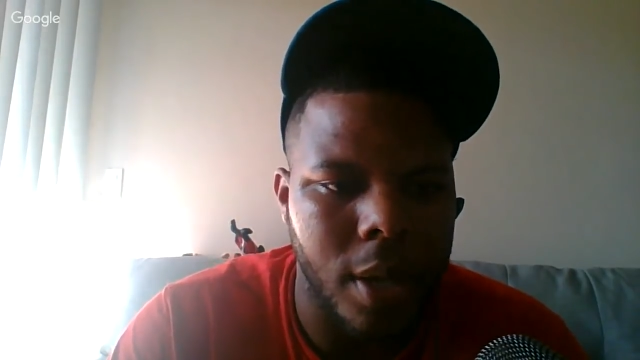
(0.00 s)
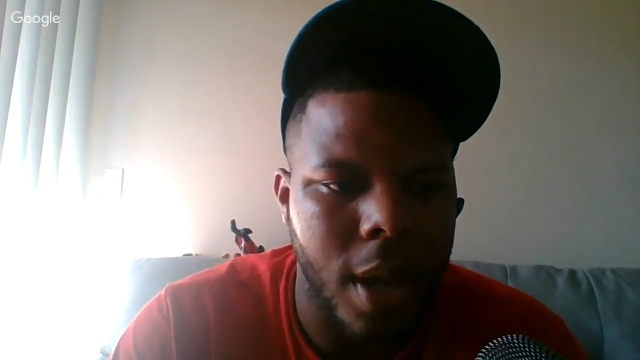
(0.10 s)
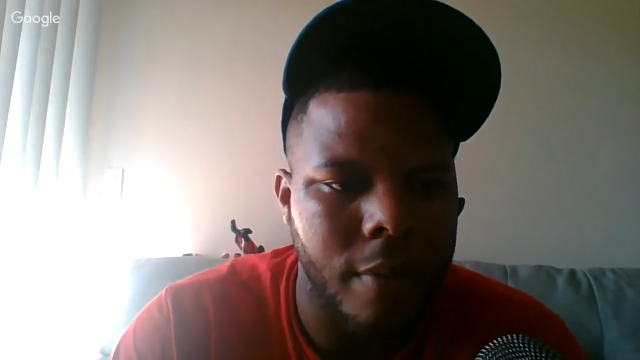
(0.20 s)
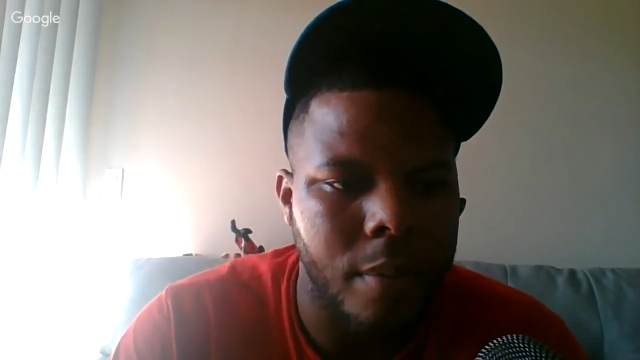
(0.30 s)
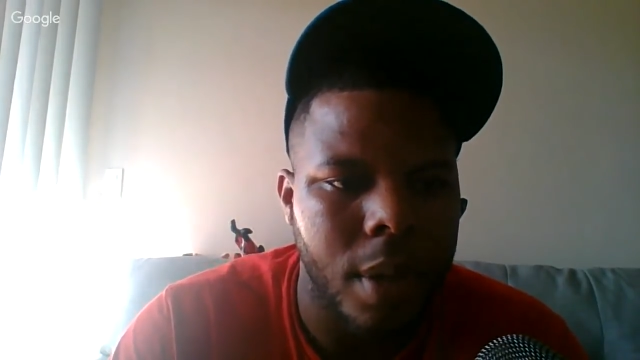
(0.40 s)

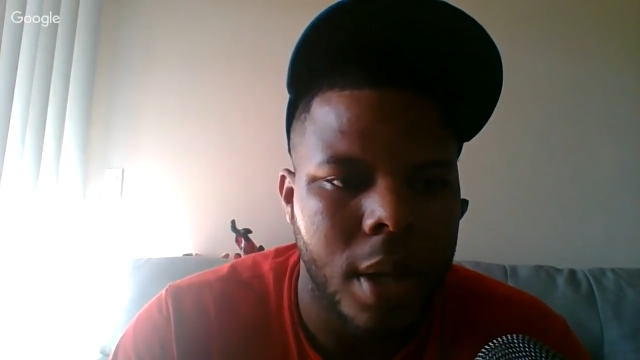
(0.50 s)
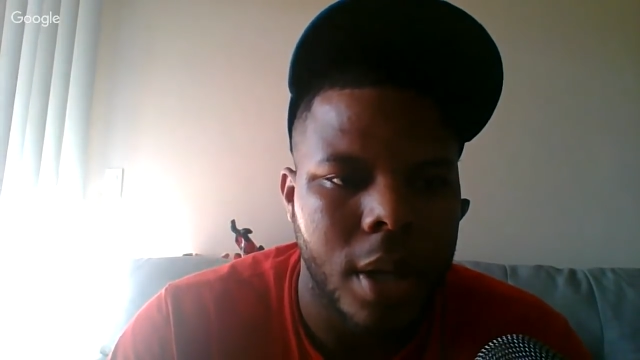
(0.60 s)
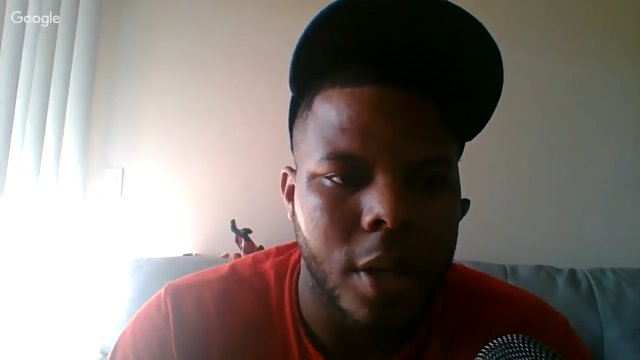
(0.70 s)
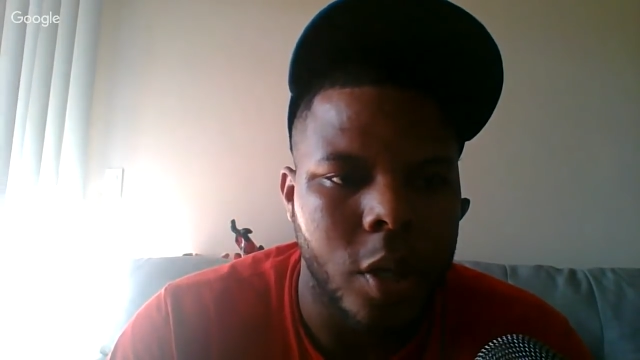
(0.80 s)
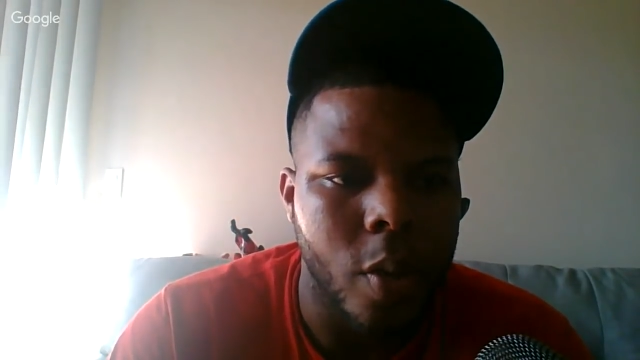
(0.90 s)

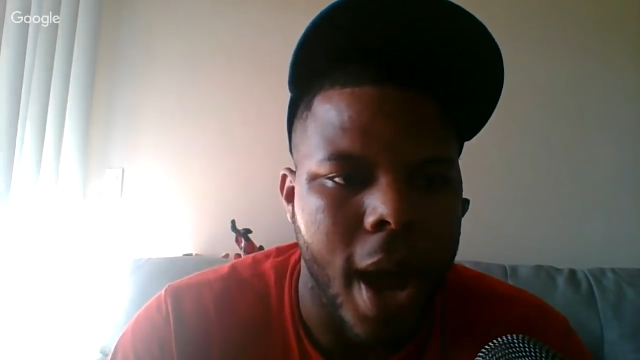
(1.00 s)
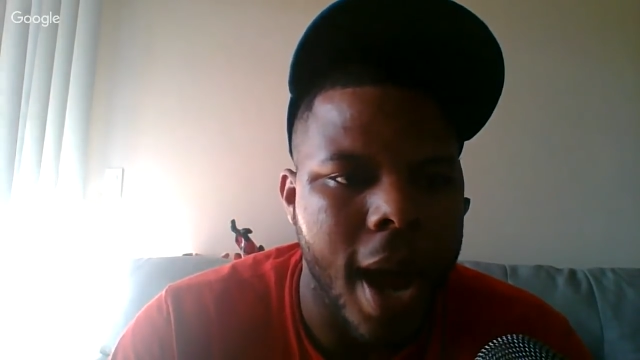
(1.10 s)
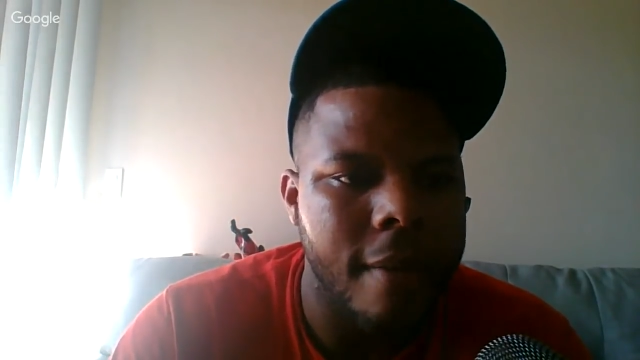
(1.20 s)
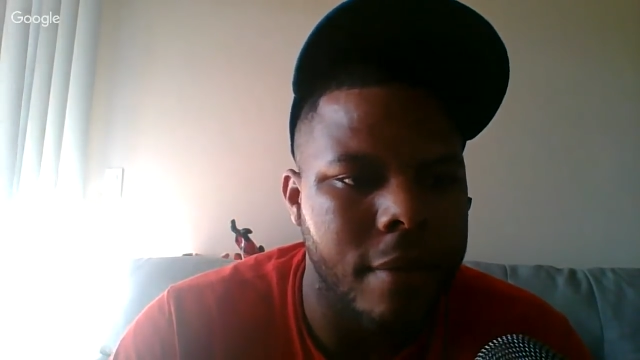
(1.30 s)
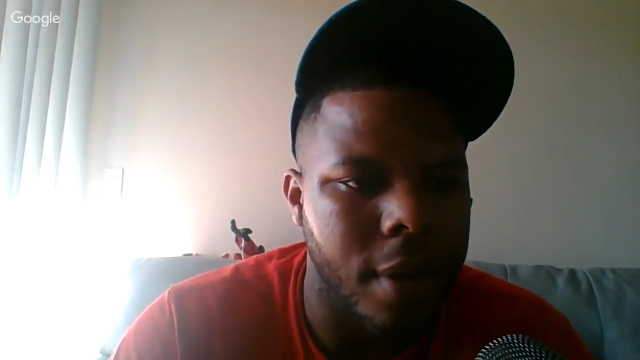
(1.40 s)
You
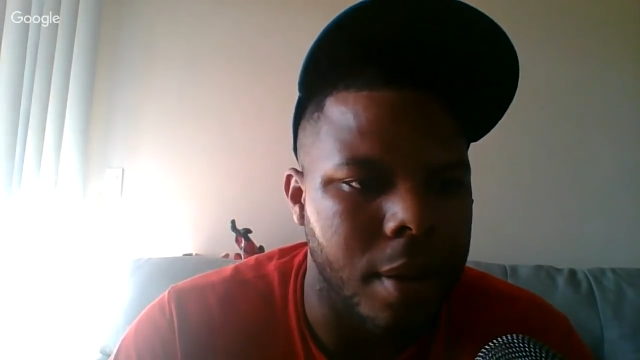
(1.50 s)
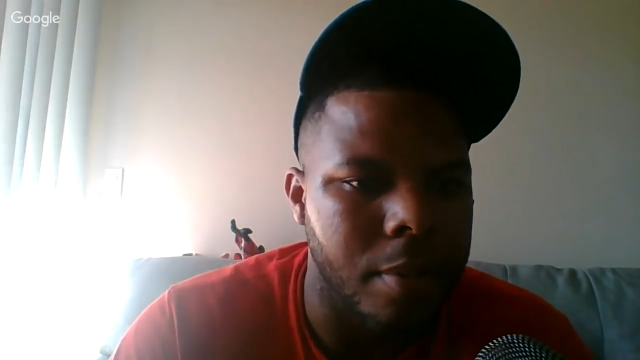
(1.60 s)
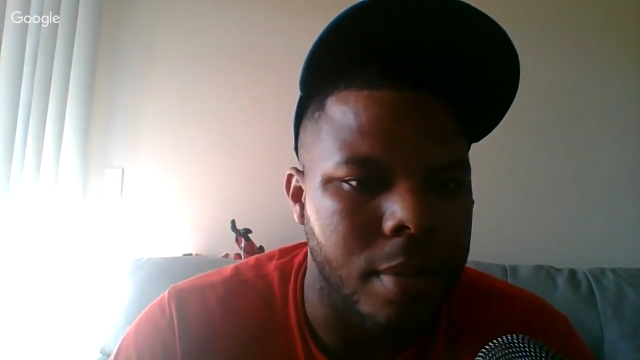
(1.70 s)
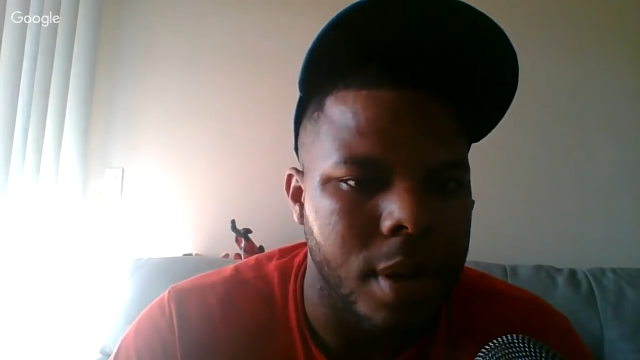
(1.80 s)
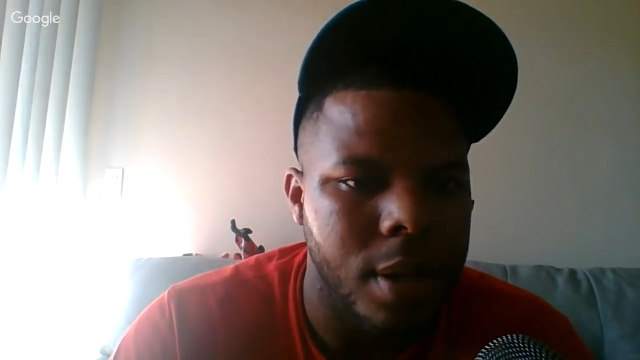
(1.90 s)
have
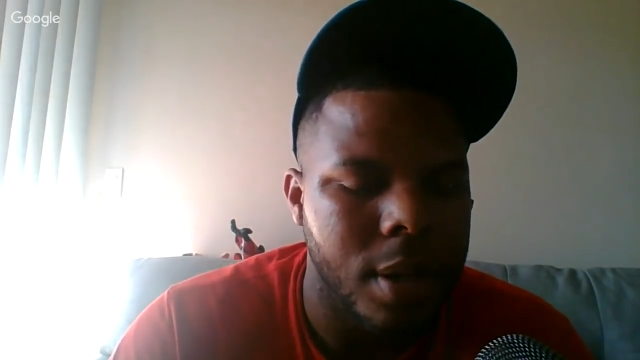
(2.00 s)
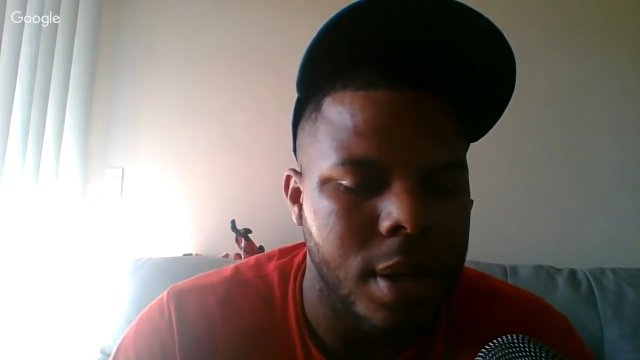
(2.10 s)
them